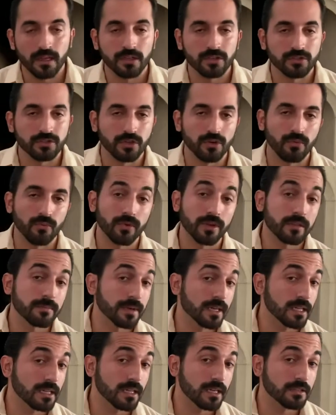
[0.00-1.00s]
So
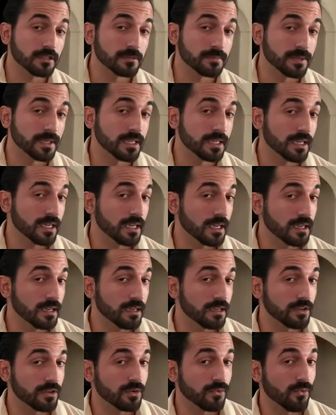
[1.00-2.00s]
rhythmically
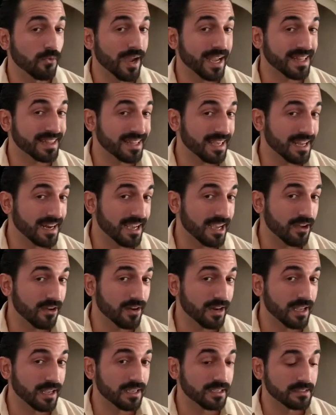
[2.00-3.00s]
speaking, you'd write that out
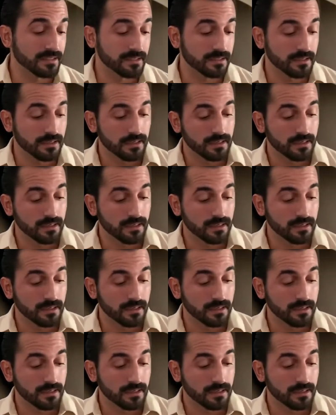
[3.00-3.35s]
as